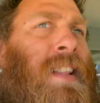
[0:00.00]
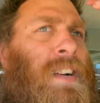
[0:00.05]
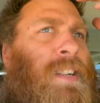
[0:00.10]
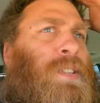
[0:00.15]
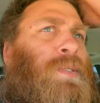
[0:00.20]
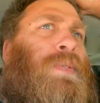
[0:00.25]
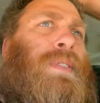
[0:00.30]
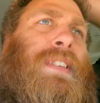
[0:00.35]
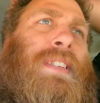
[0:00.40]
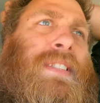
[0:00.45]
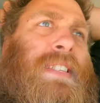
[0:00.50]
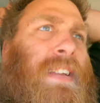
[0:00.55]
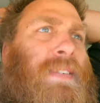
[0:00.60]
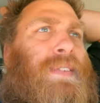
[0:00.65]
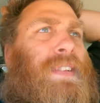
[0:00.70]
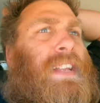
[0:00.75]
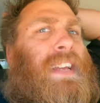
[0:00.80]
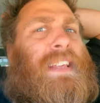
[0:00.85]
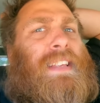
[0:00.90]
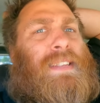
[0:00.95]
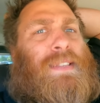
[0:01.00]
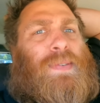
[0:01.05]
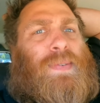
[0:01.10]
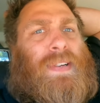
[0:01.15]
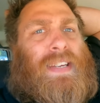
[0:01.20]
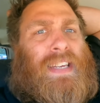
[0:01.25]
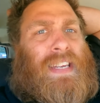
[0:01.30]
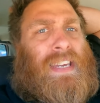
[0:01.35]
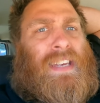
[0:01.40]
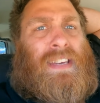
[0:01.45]
lunch with us every day this
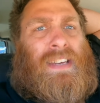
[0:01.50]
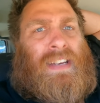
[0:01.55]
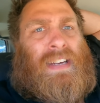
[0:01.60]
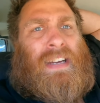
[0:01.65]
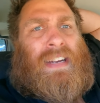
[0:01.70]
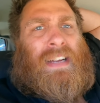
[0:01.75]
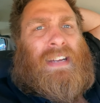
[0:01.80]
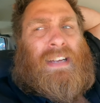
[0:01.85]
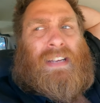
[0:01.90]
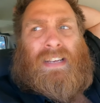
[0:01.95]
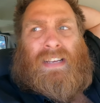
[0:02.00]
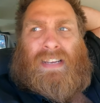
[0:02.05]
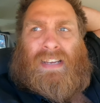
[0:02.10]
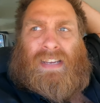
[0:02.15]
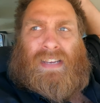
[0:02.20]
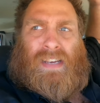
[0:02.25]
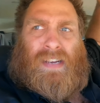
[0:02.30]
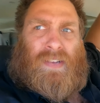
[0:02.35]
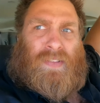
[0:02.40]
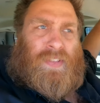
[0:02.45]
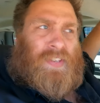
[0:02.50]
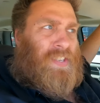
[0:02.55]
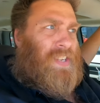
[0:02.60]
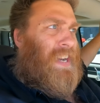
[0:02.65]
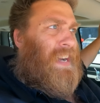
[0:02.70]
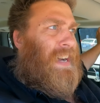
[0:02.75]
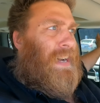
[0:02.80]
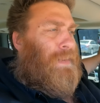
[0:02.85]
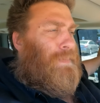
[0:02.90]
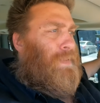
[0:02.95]
week on the
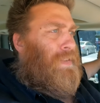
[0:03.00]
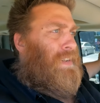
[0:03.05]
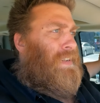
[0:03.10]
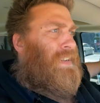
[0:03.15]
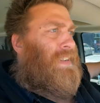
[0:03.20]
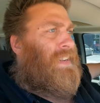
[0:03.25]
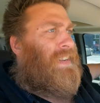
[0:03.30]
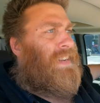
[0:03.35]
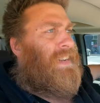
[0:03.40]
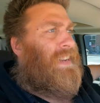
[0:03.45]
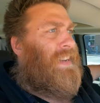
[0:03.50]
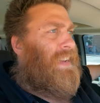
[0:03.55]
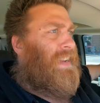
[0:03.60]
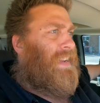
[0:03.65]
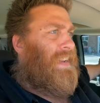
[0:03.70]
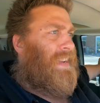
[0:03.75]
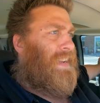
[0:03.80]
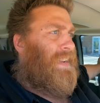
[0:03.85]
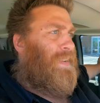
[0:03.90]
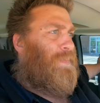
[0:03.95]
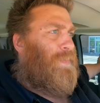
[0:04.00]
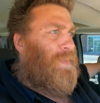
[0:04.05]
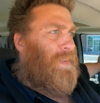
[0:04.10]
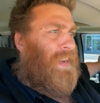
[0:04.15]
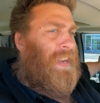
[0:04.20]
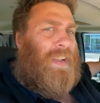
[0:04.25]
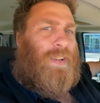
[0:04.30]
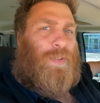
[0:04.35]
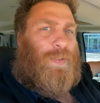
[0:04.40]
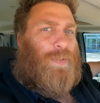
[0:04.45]
job, and we're
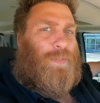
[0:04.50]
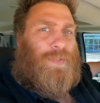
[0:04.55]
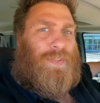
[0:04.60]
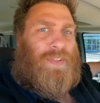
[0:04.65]
killing it